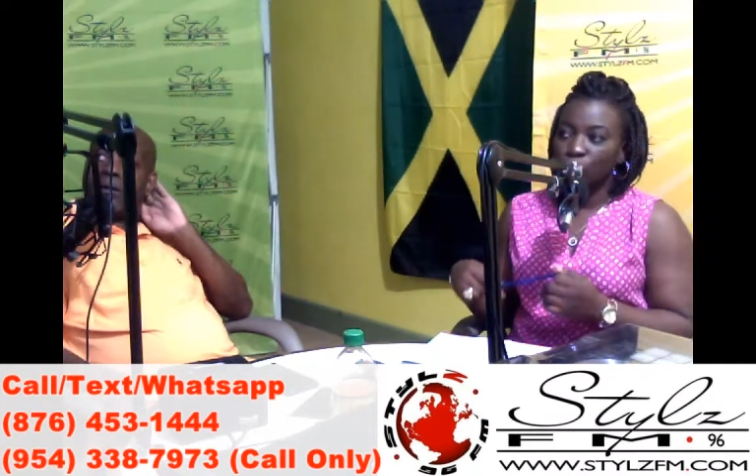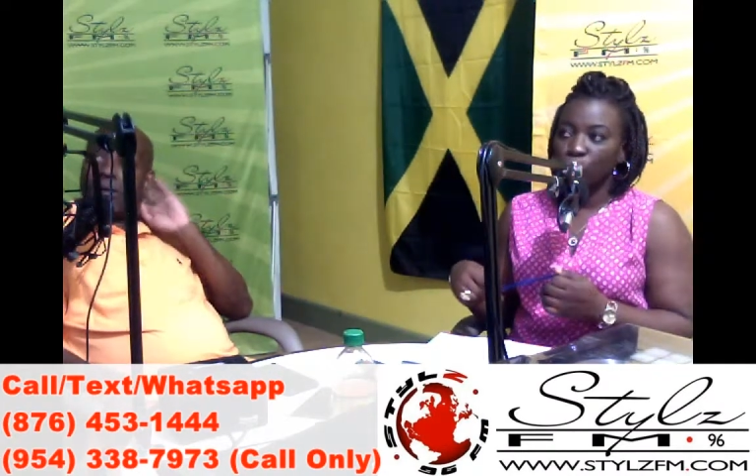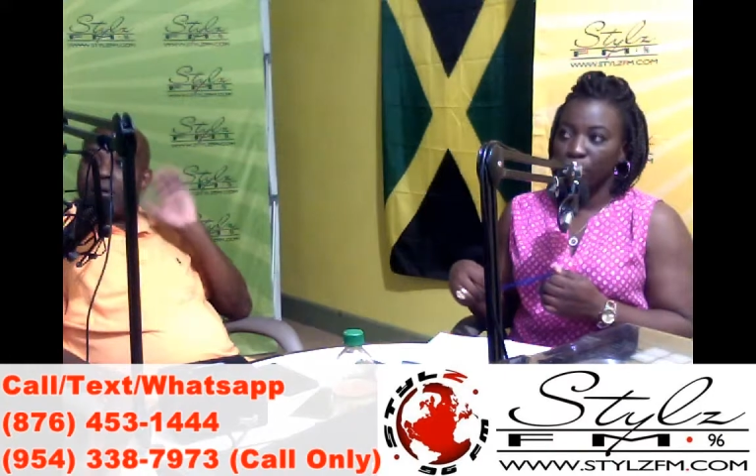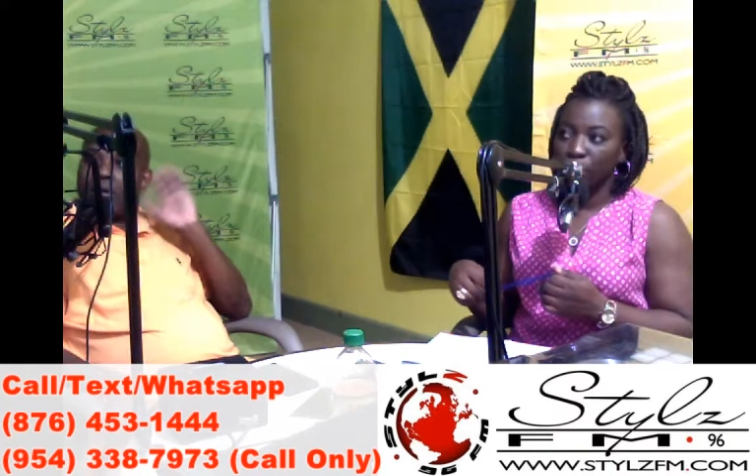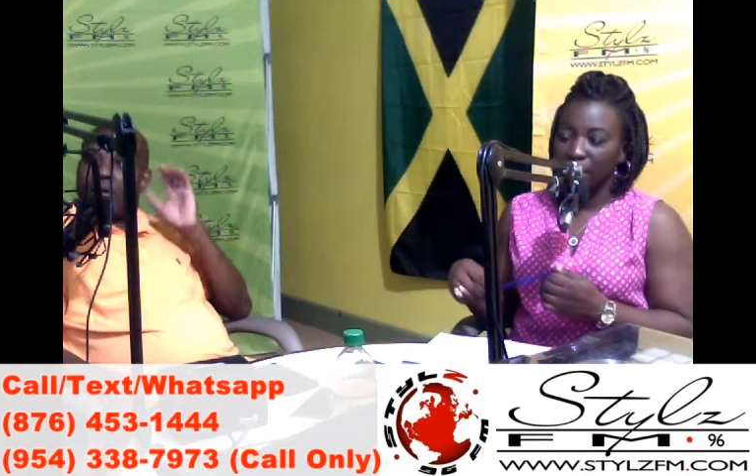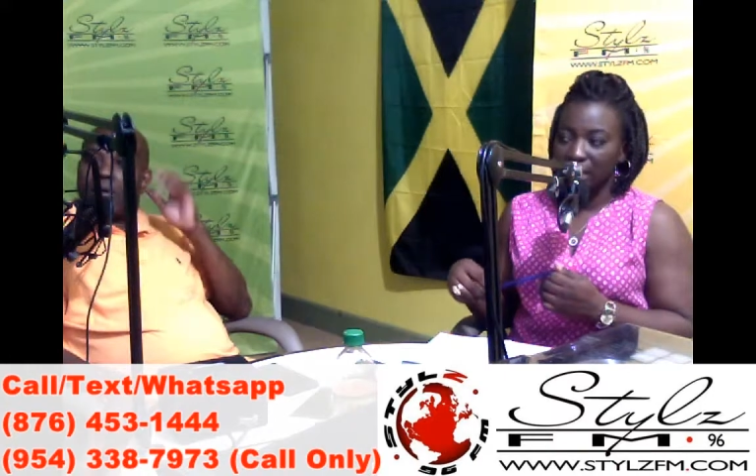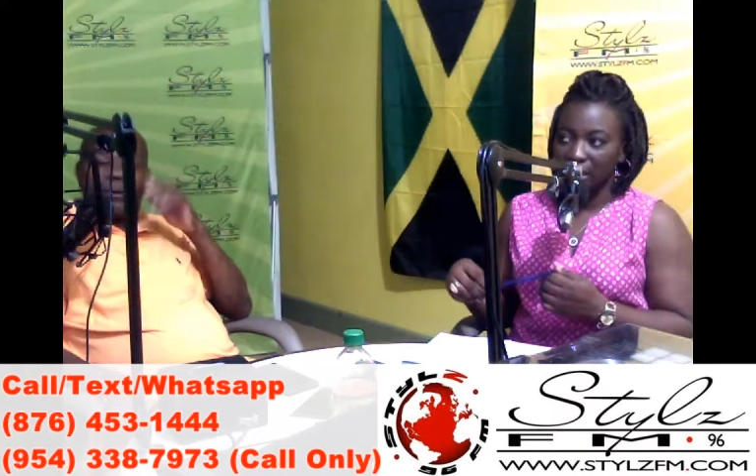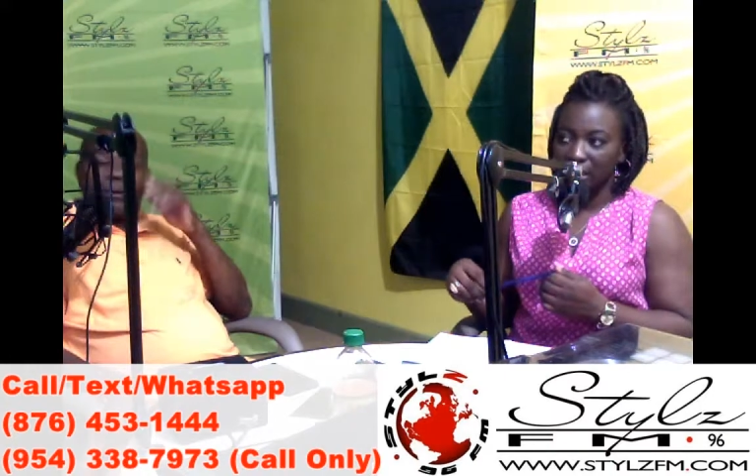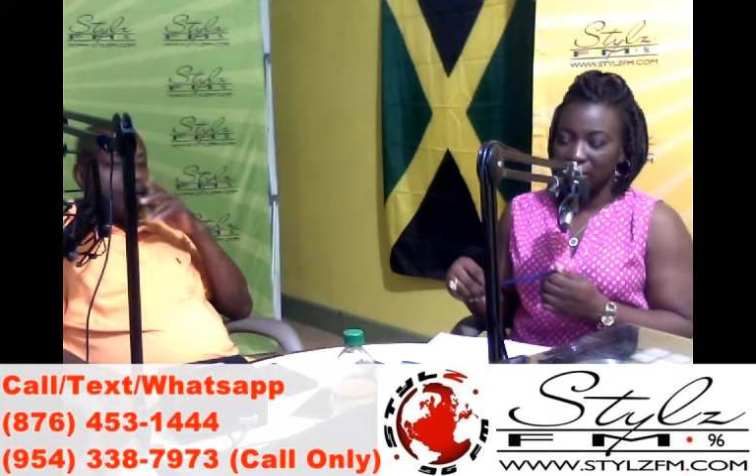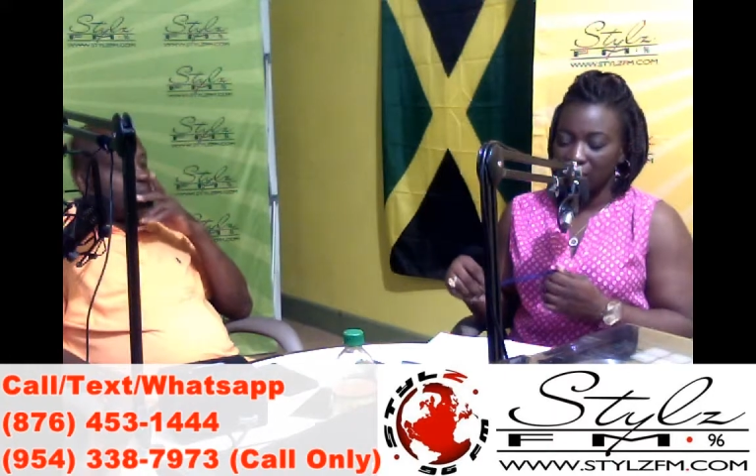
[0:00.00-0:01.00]

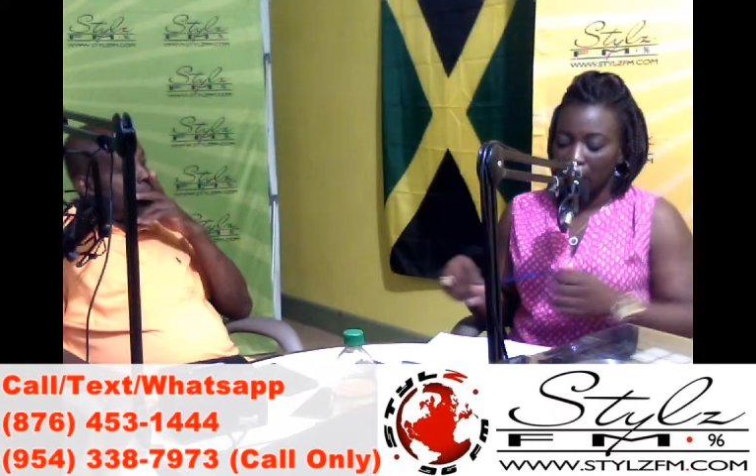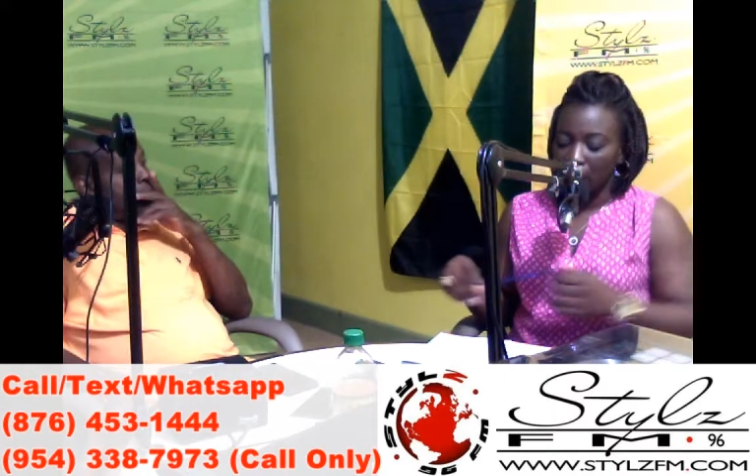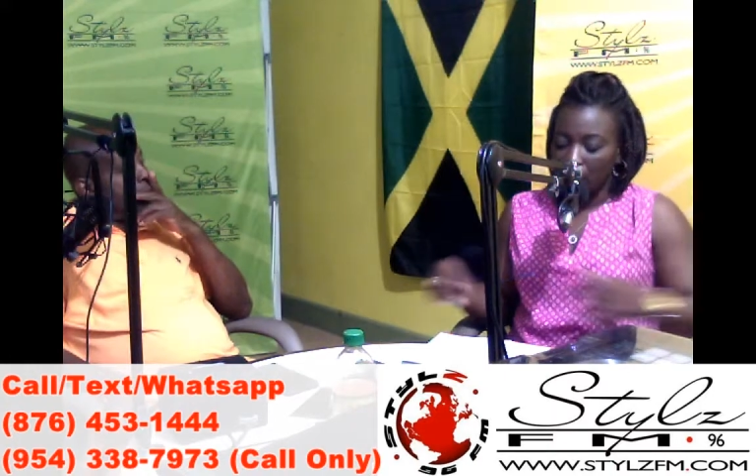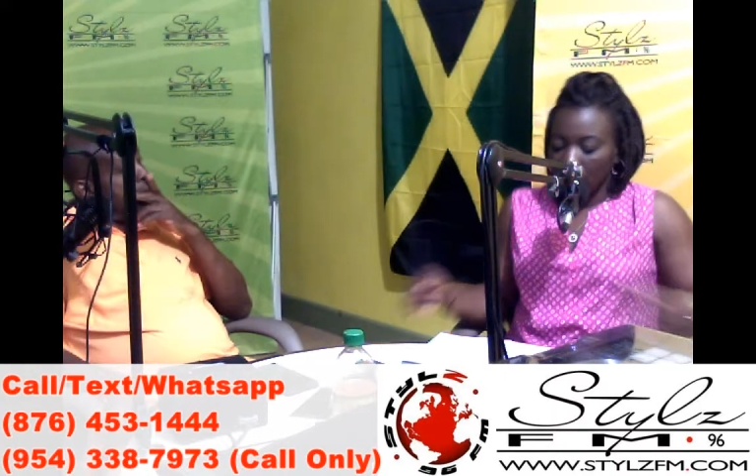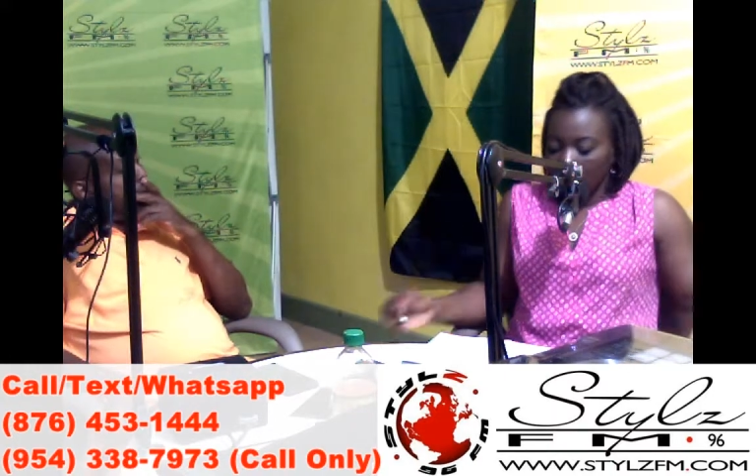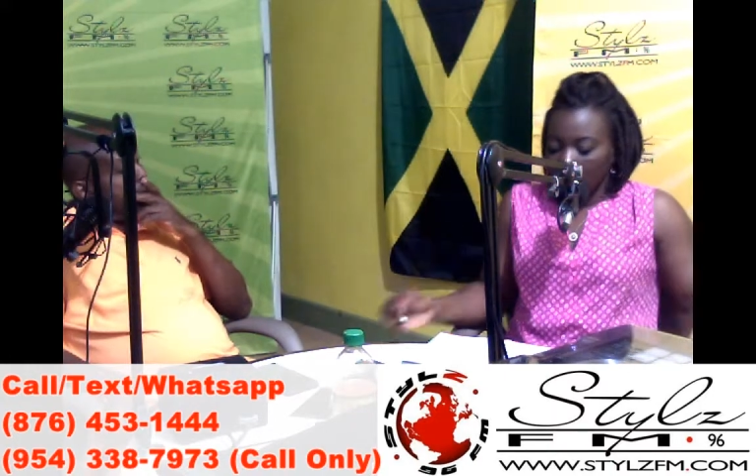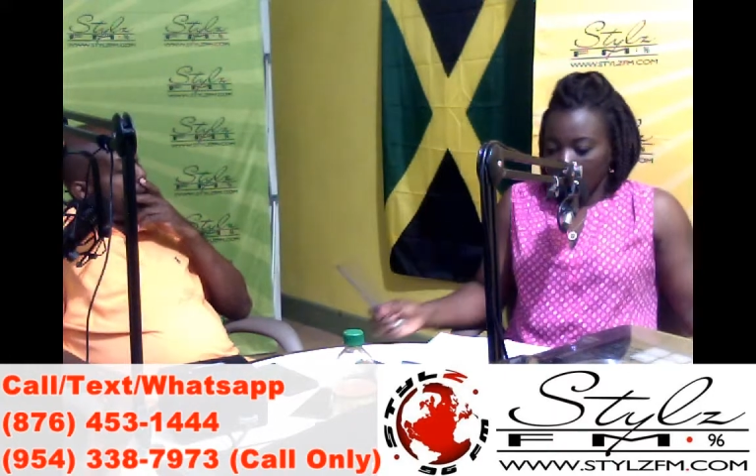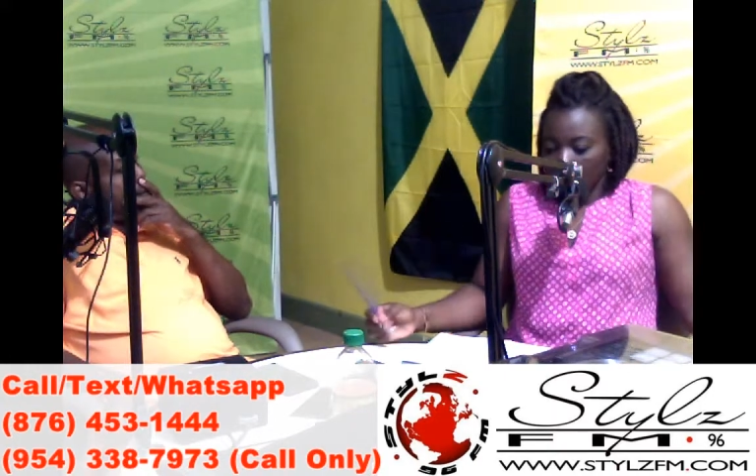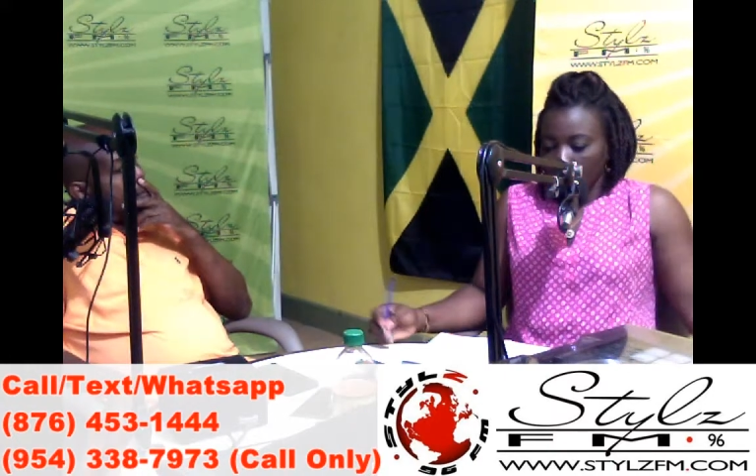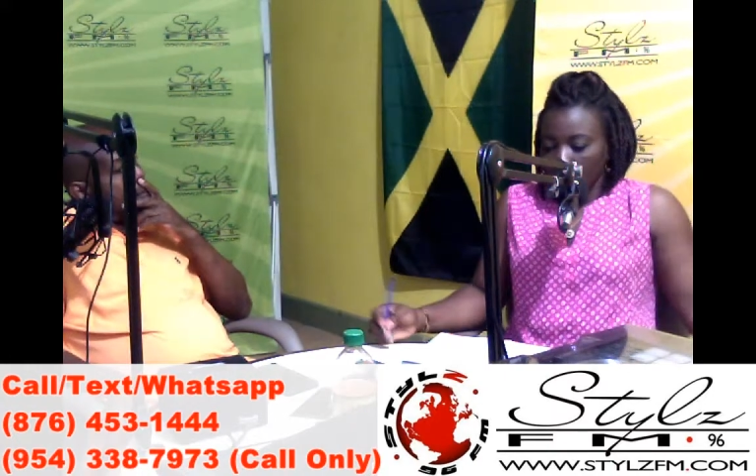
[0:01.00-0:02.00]
predators?
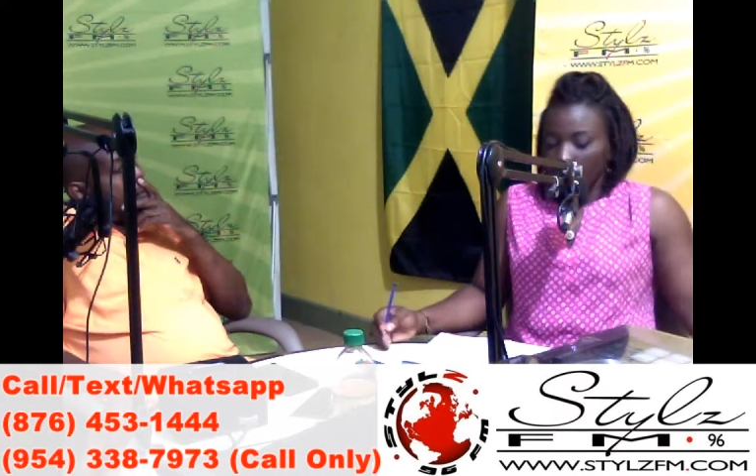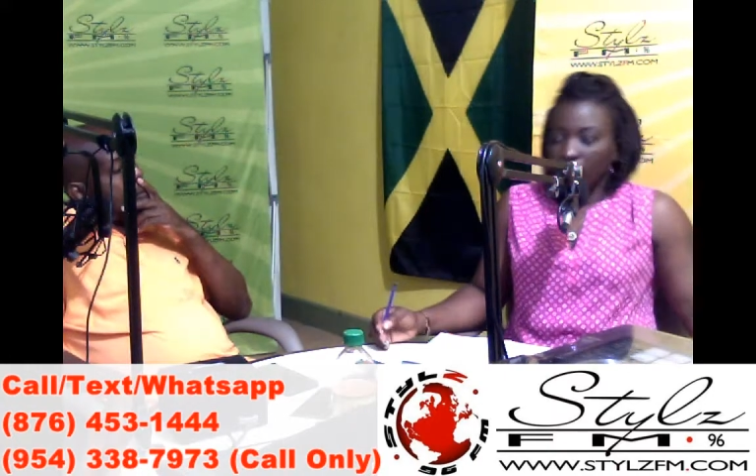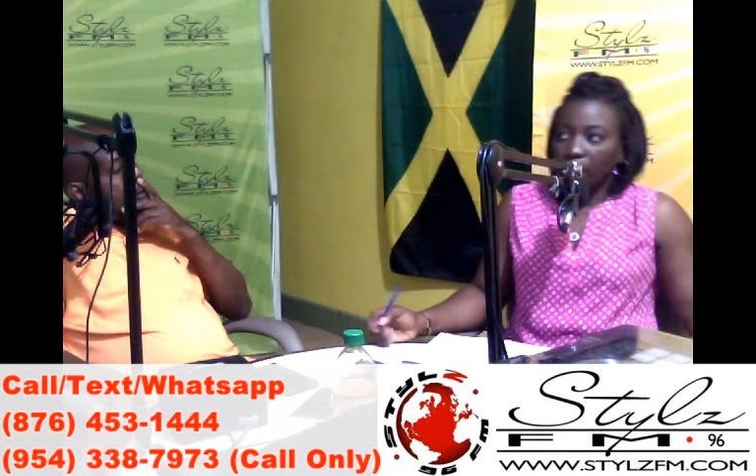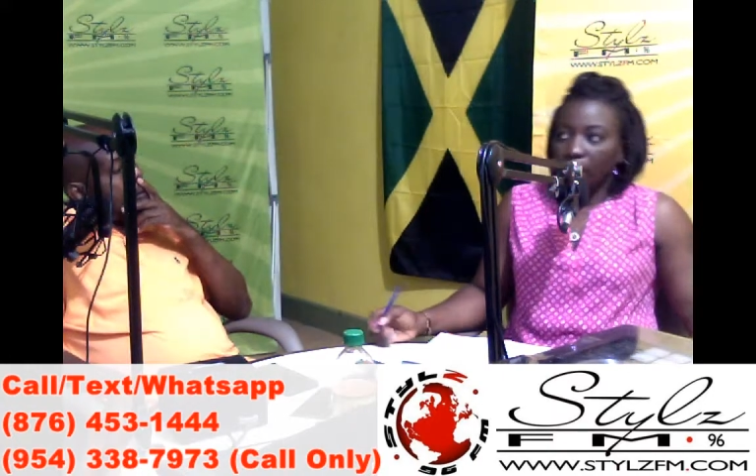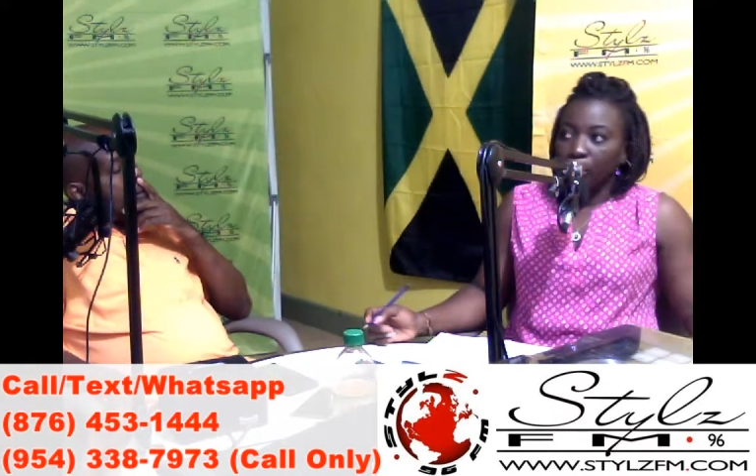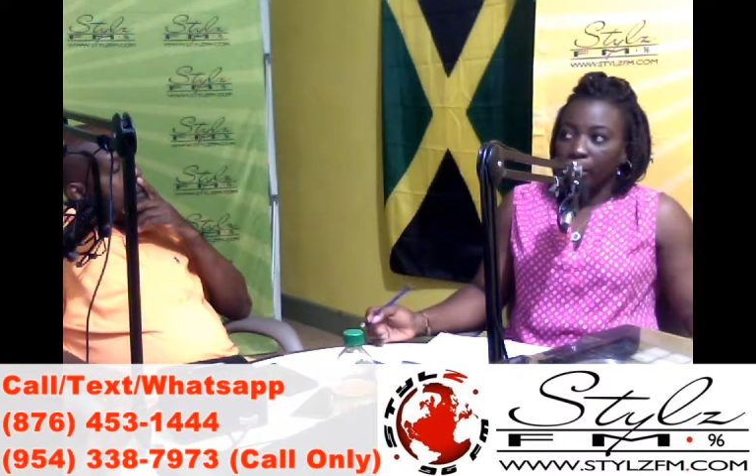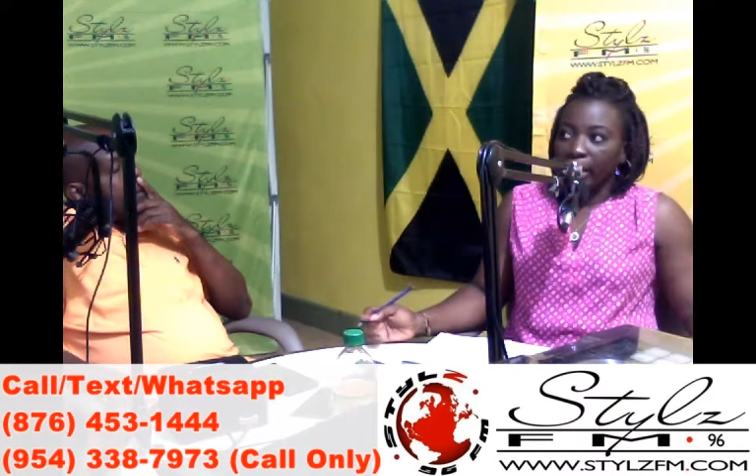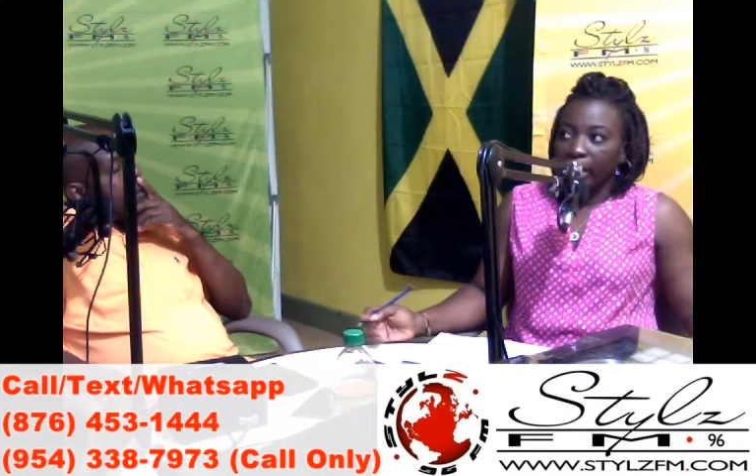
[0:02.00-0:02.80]
Ah, boy.